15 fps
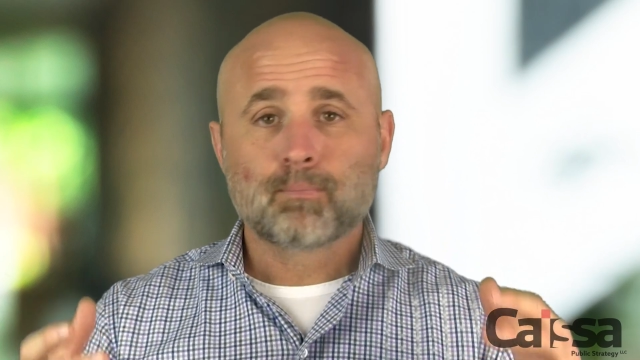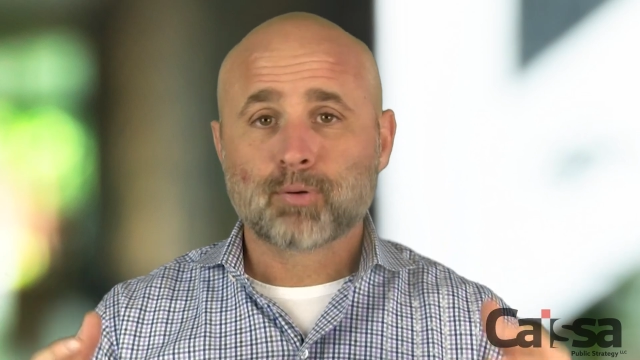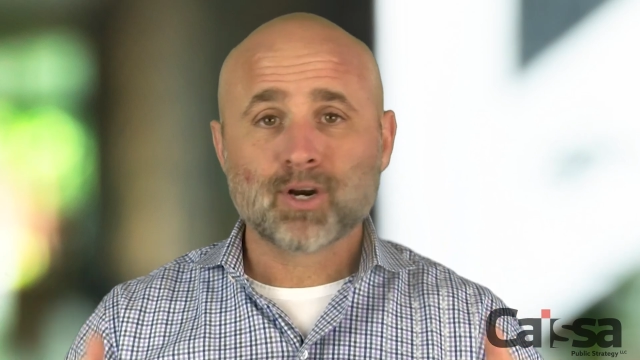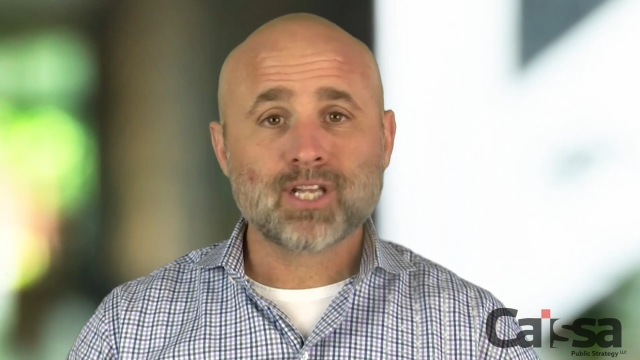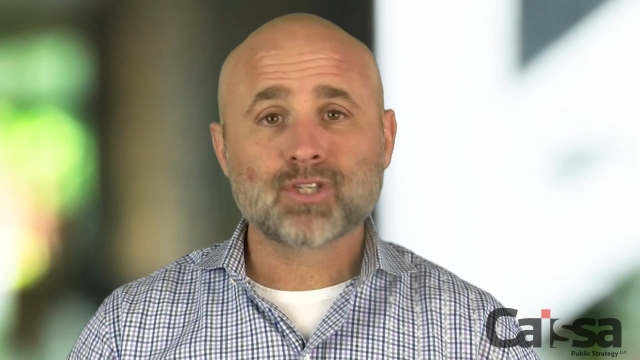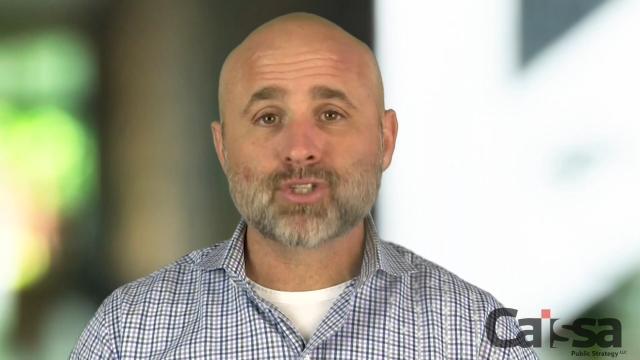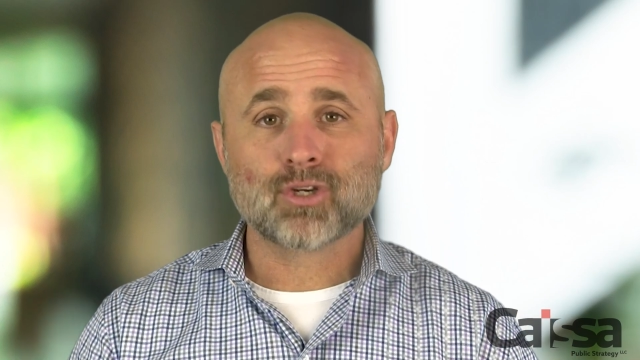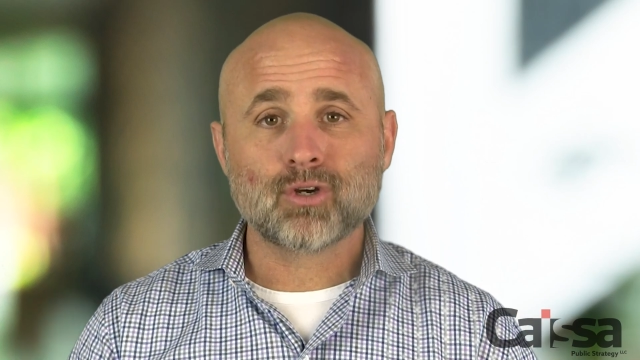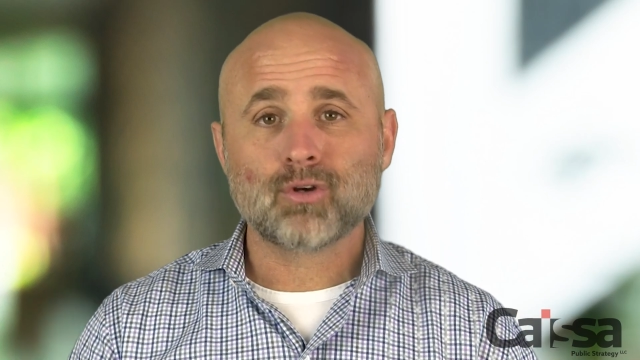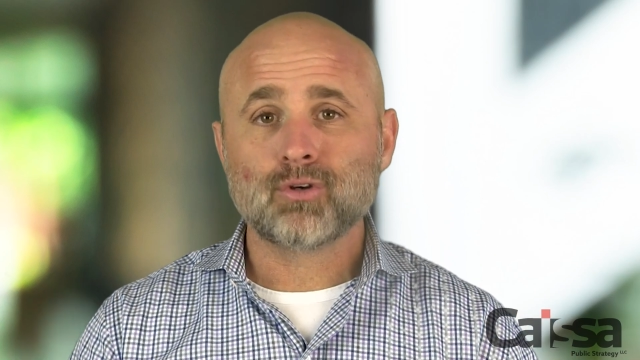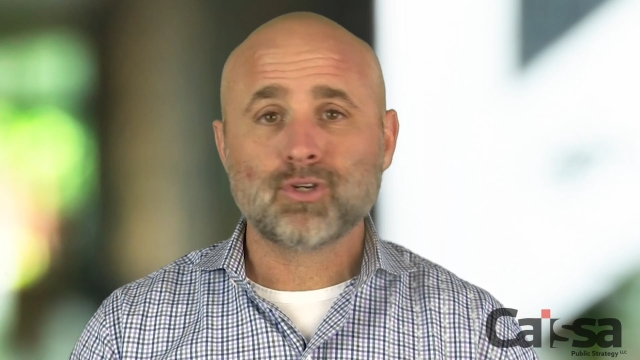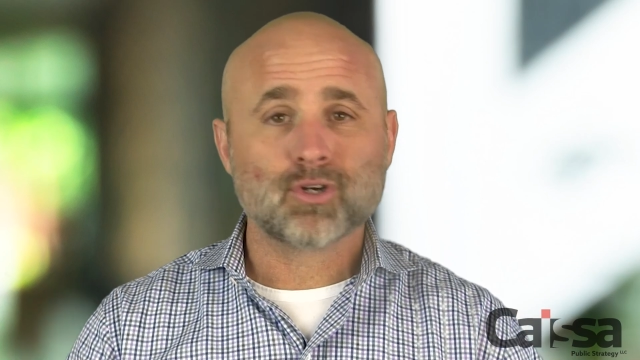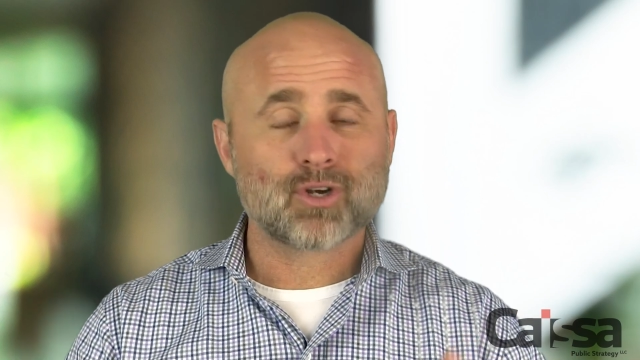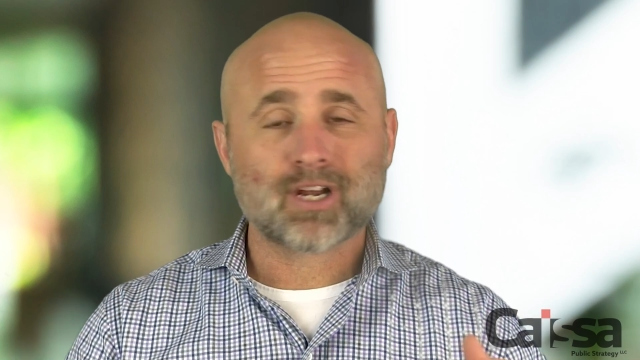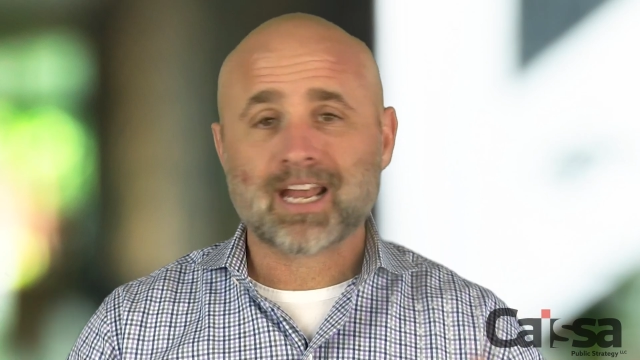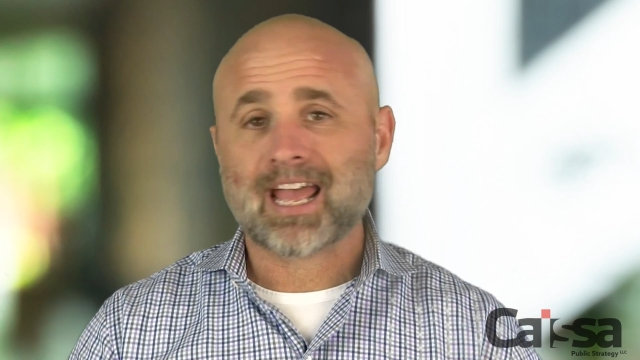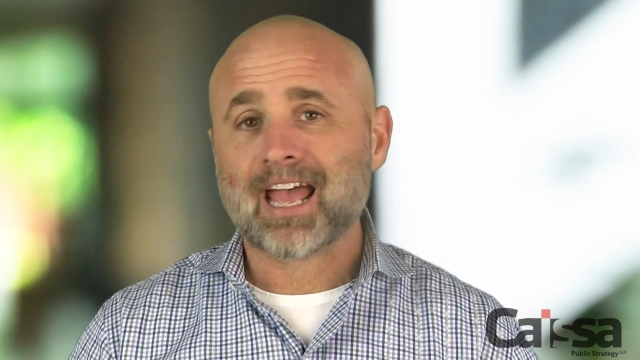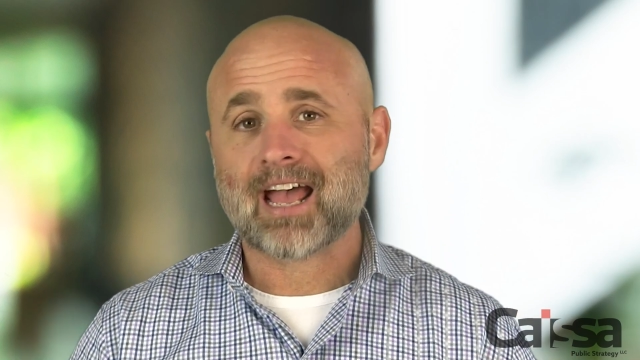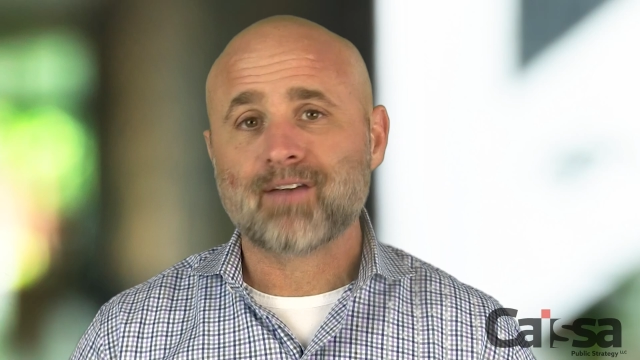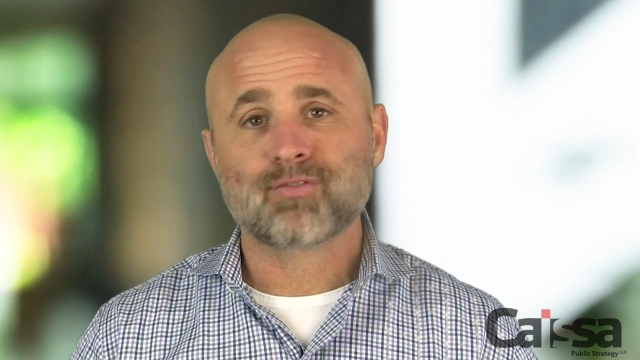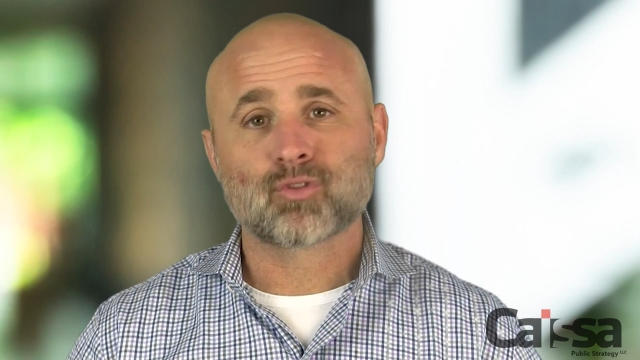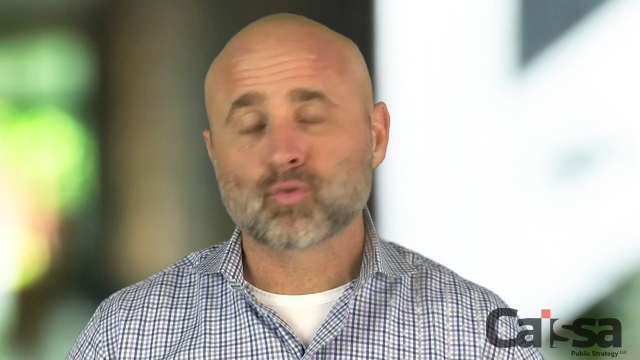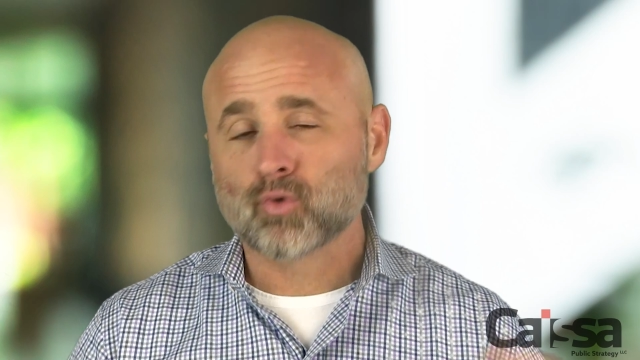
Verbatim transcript: pretty soon you're gonna have